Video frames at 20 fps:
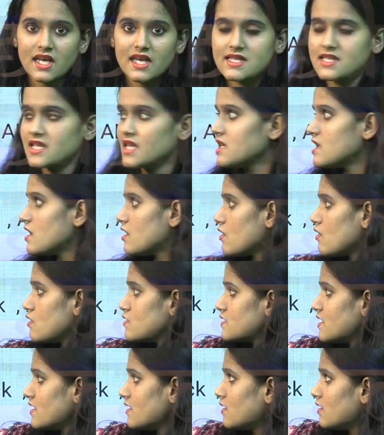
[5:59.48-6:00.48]
See, here
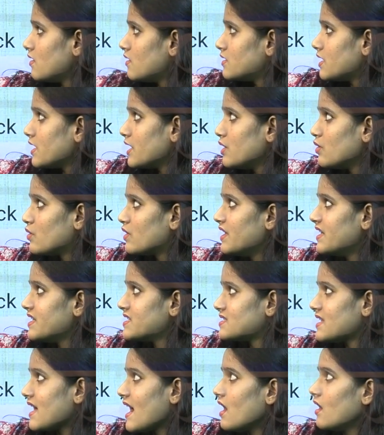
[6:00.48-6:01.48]
also the Euclid
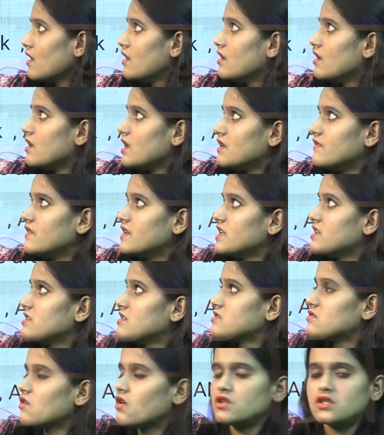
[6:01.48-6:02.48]
is there. Even in
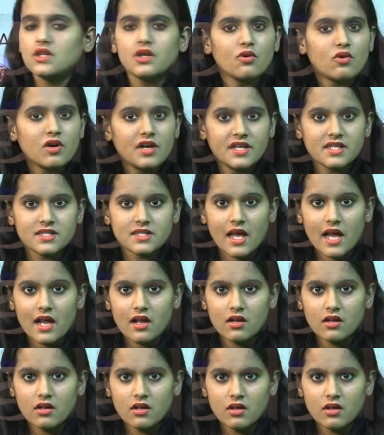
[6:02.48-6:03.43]
this also Euclid is there.